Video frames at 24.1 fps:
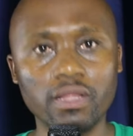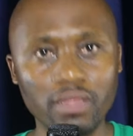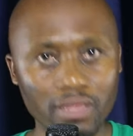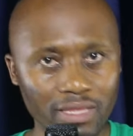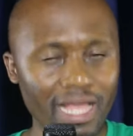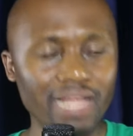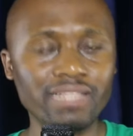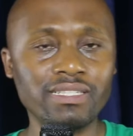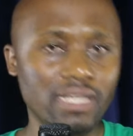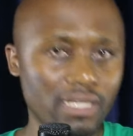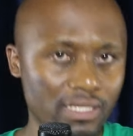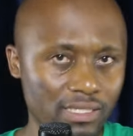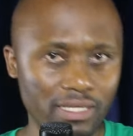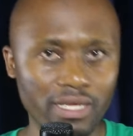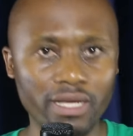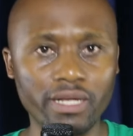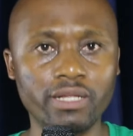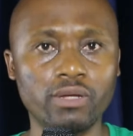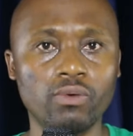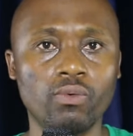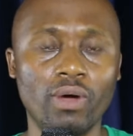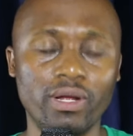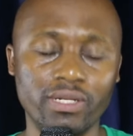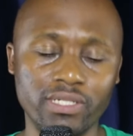That's
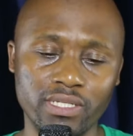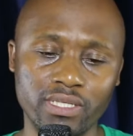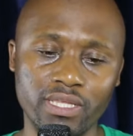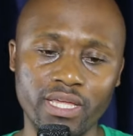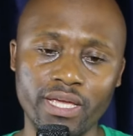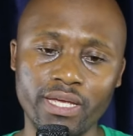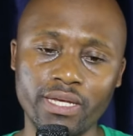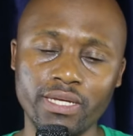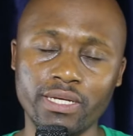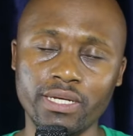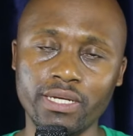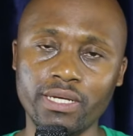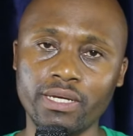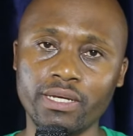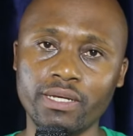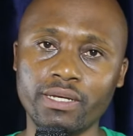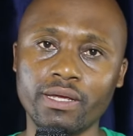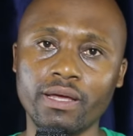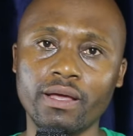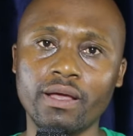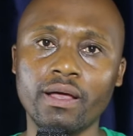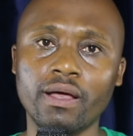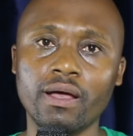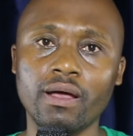exactly what they did,
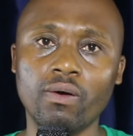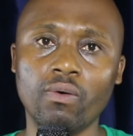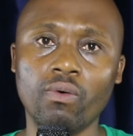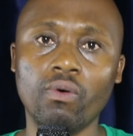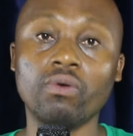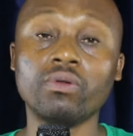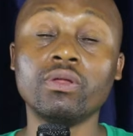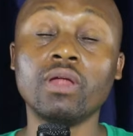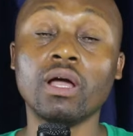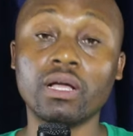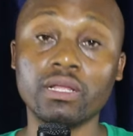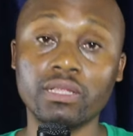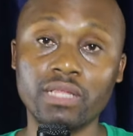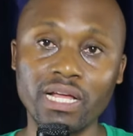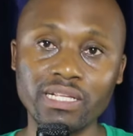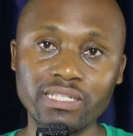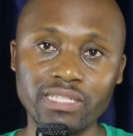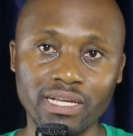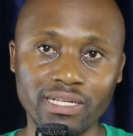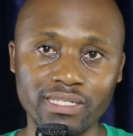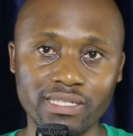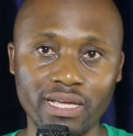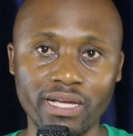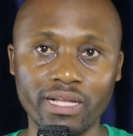or look, that's
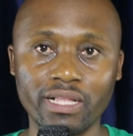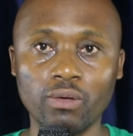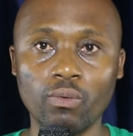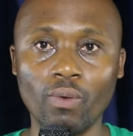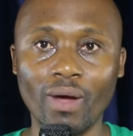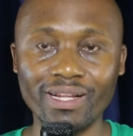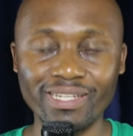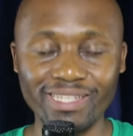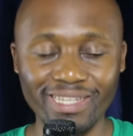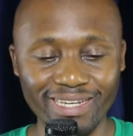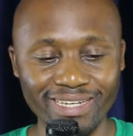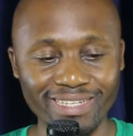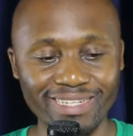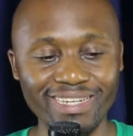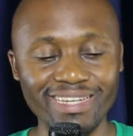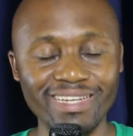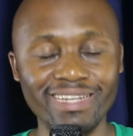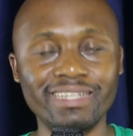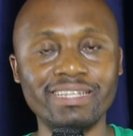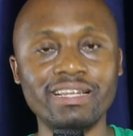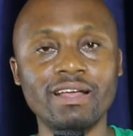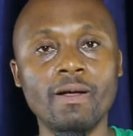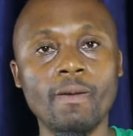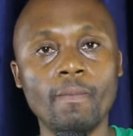exactly what he
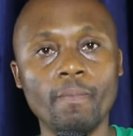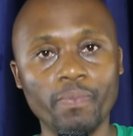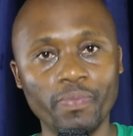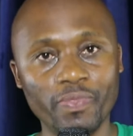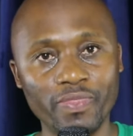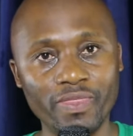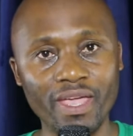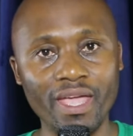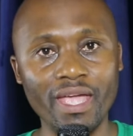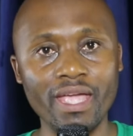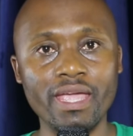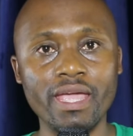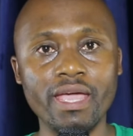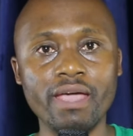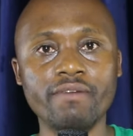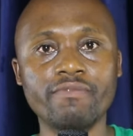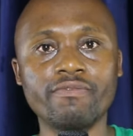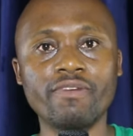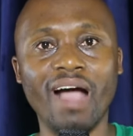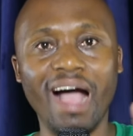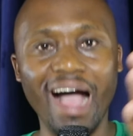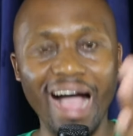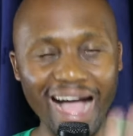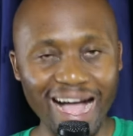did. They
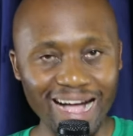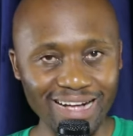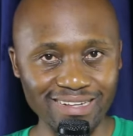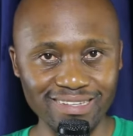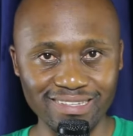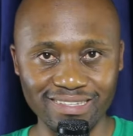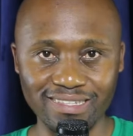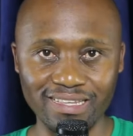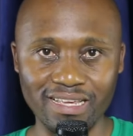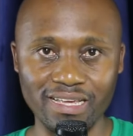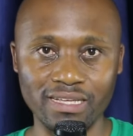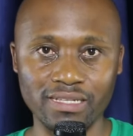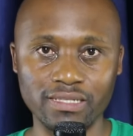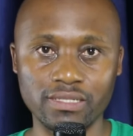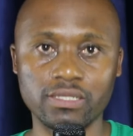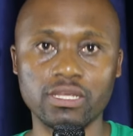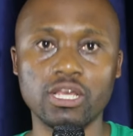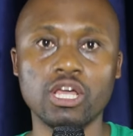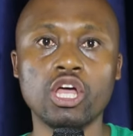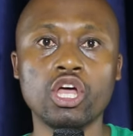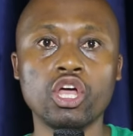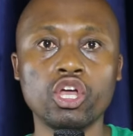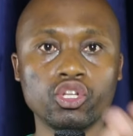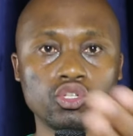have access
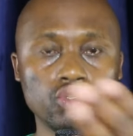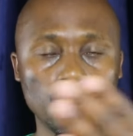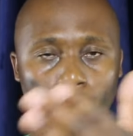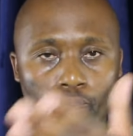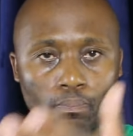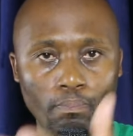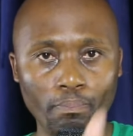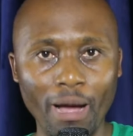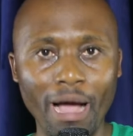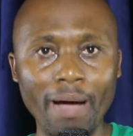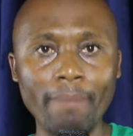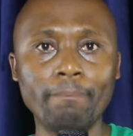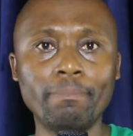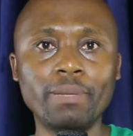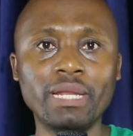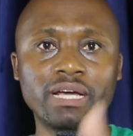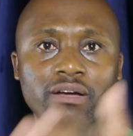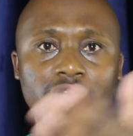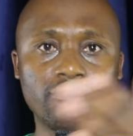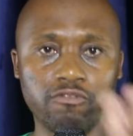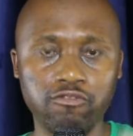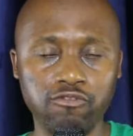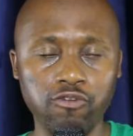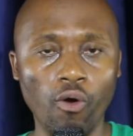to
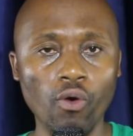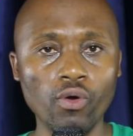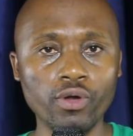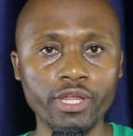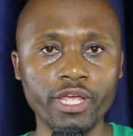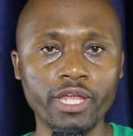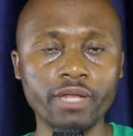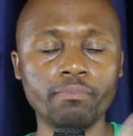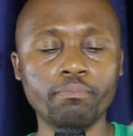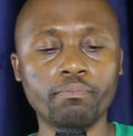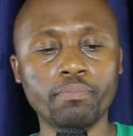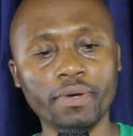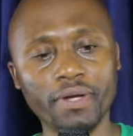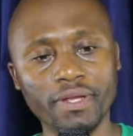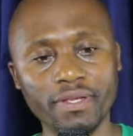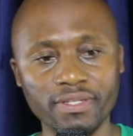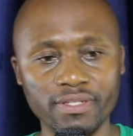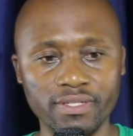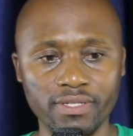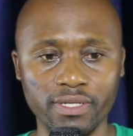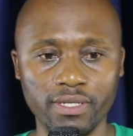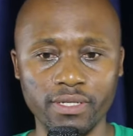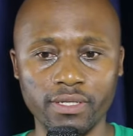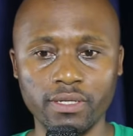public phone in
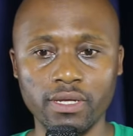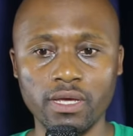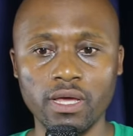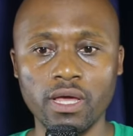prison.